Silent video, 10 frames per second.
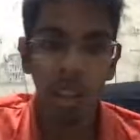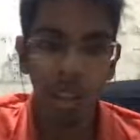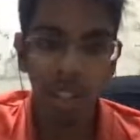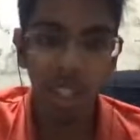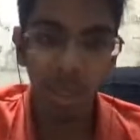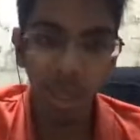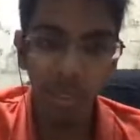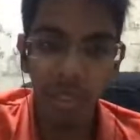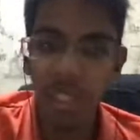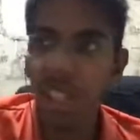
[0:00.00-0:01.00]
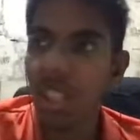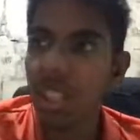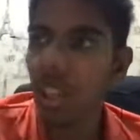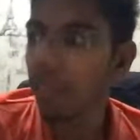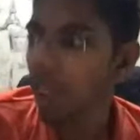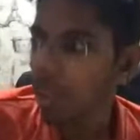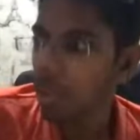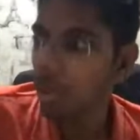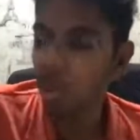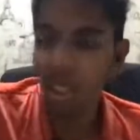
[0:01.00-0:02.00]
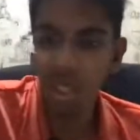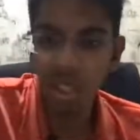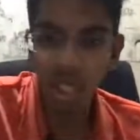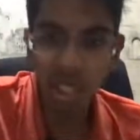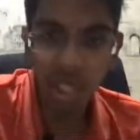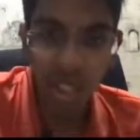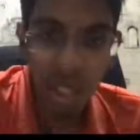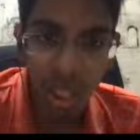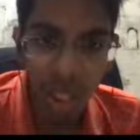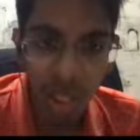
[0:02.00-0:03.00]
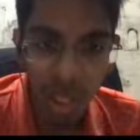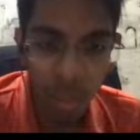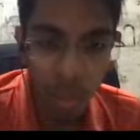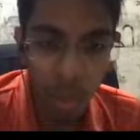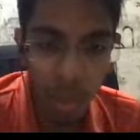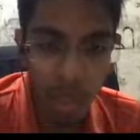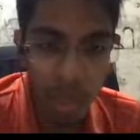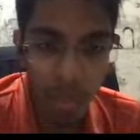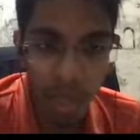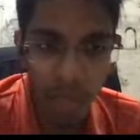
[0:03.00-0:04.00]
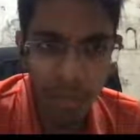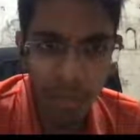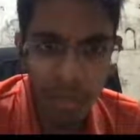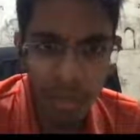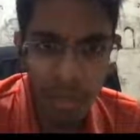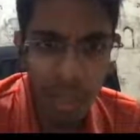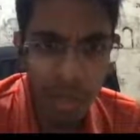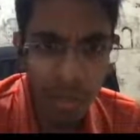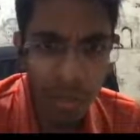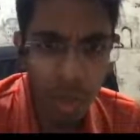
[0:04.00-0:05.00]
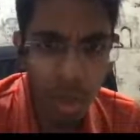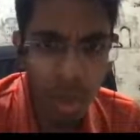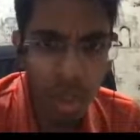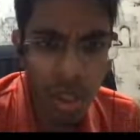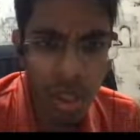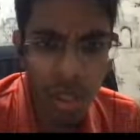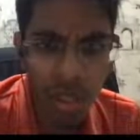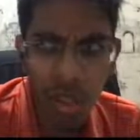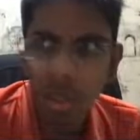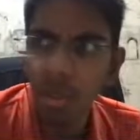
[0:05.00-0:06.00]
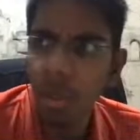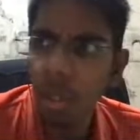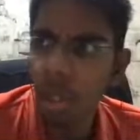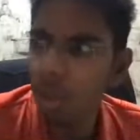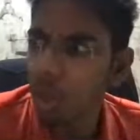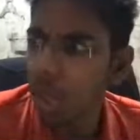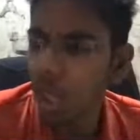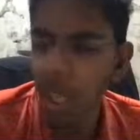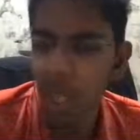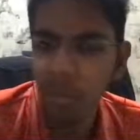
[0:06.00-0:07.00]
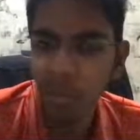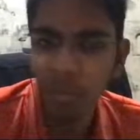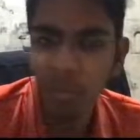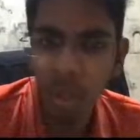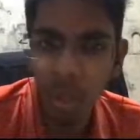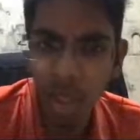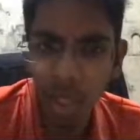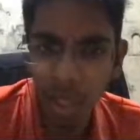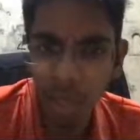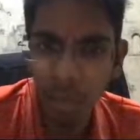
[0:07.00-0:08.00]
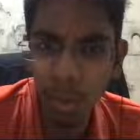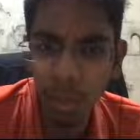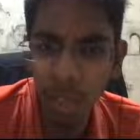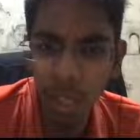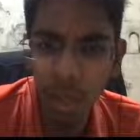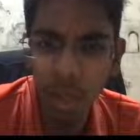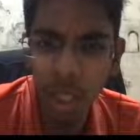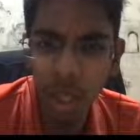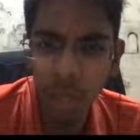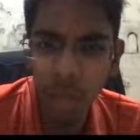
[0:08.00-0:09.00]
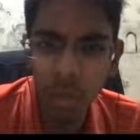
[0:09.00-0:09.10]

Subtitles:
This queen defends g7, so that's nice. Need to focus, man. Need to focus. Losing too much time on like a simple move like rook d2.